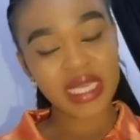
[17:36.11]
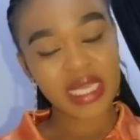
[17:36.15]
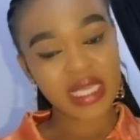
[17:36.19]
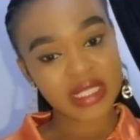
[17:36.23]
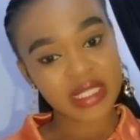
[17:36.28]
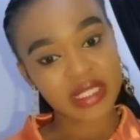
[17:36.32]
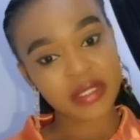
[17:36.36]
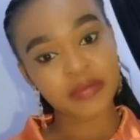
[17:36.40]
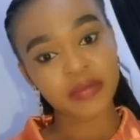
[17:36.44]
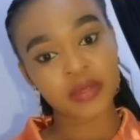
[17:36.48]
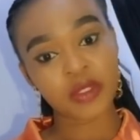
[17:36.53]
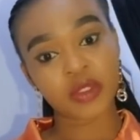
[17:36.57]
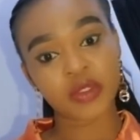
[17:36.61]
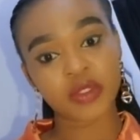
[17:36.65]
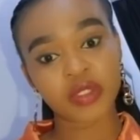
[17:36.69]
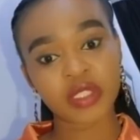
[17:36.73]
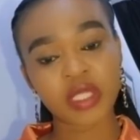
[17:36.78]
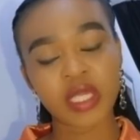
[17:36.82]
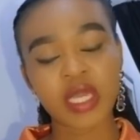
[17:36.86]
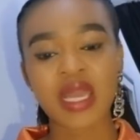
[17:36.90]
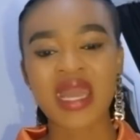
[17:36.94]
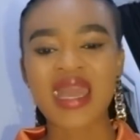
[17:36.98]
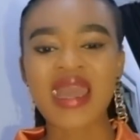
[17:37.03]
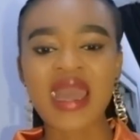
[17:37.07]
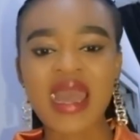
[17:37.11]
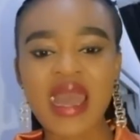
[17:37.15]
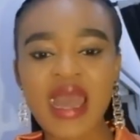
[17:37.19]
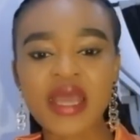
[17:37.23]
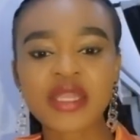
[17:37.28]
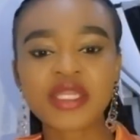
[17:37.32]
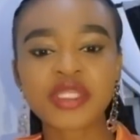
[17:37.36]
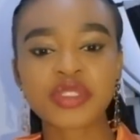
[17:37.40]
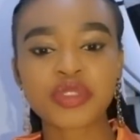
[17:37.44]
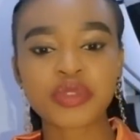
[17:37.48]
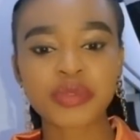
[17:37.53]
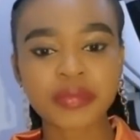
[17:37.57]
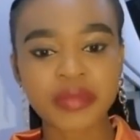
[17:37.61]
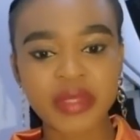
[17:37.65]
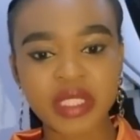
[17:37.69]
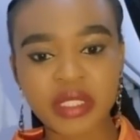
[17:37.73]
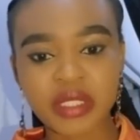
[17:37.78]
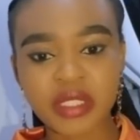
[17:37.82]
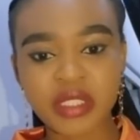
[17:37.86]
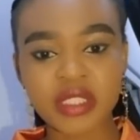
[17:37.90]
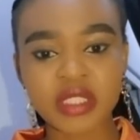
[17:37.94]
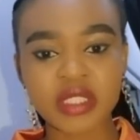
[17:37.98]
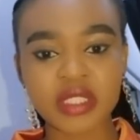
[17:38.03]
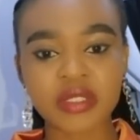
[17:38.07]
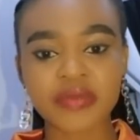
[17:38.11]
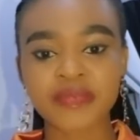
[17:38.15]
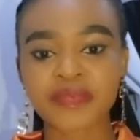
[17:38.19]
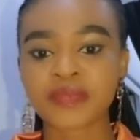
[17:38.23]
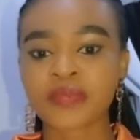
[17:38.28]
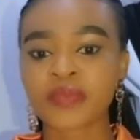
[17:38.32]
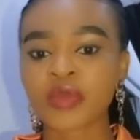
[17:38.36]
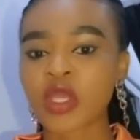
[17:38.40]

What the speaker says: 18+, had romance,